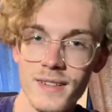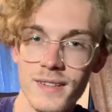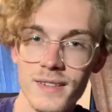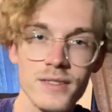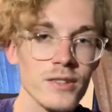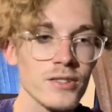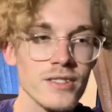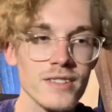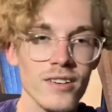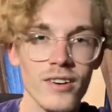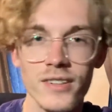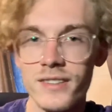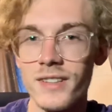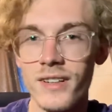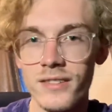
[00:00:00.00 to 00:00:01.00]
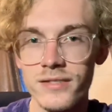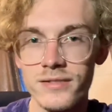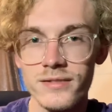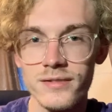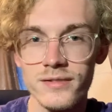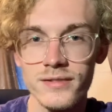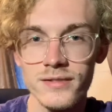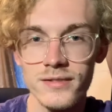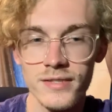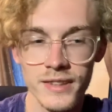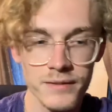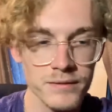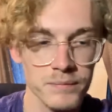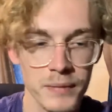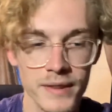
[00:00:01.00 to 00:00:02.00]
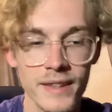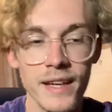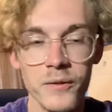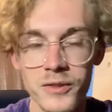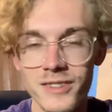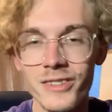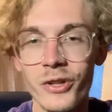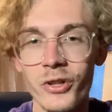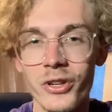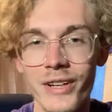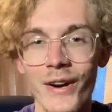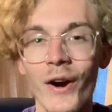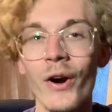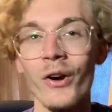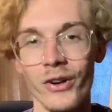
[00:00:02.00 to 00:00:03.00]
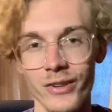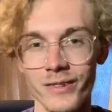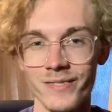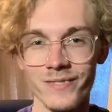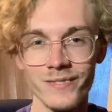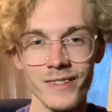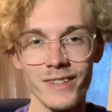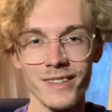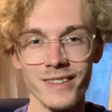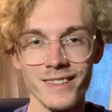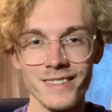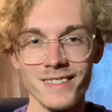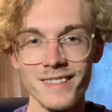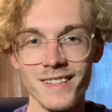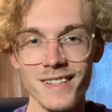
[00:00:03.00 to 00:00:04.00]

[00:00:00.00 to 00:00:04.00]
So she saw herself. But that was literally her, because